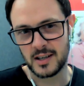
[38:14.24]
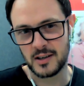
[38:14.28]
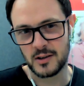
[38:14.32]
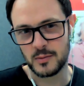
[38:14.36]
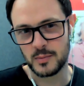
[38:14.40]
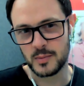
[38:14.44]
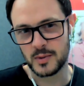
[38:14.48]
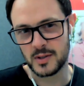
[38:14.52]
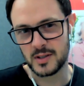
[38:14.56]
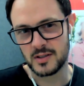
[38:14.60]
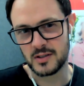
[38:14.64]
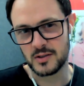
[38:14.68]

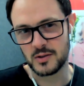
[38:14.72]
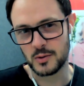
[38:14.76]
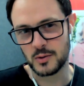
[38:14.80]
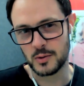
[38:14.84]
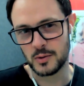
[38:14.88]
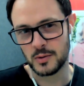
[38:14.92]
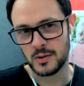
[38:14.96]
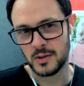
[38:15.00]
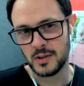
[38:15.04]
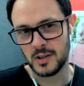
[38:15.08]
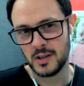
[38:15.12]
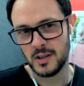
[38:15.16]
therapists,
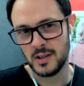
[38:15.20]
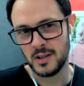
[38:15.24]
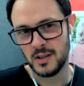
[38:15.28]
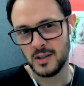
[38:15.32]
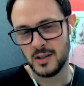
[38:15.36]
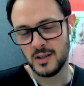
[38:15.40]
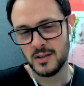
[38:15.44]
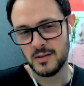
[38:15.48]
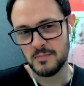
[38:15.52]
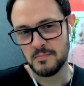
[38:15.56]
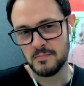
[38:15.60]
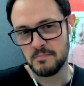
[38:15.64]
or
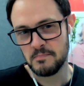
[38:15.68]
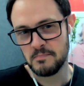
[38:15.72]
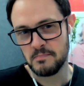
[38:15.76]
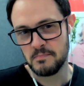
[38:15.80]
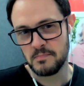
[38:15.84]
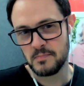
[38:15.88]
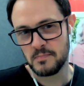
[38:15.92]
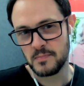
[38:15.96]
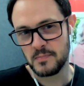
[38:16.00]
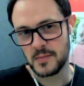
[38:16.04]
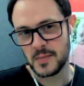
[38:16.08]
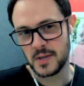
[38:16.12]

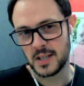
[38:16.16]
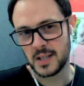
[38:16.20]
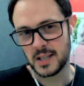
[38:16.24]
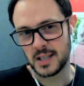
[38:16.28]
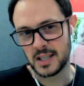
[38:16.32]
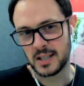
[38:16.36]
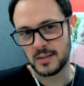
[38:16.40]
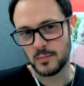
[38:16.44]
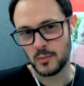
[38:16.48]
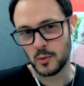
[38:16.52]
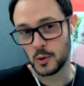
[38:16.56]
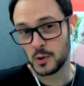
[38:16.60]

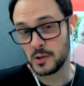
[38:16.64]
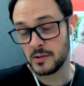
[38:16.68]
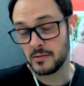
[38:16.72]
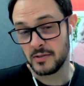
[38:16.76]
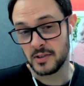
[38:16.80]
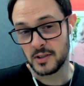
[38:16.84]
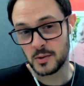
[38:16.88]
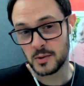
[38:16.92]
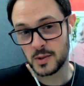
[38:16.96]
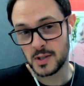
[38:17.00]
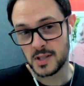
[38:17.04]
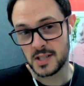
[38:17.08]
uh, more
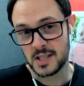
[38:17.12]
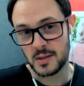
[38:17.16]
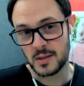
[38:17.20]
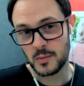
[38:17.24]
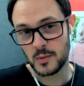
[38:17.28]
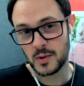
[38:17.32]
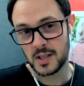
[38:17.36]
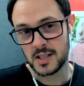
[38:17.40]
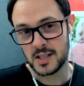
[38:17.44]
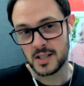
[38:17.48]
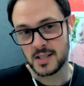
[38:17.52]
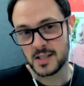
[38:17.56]
difficult in some
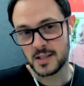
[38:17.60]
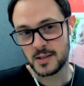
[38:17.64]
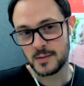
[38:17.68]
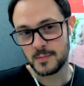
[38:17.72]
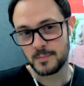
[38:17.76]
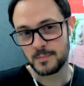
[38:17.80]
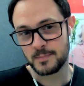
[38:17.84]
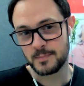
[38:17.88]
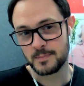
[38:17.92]
ways?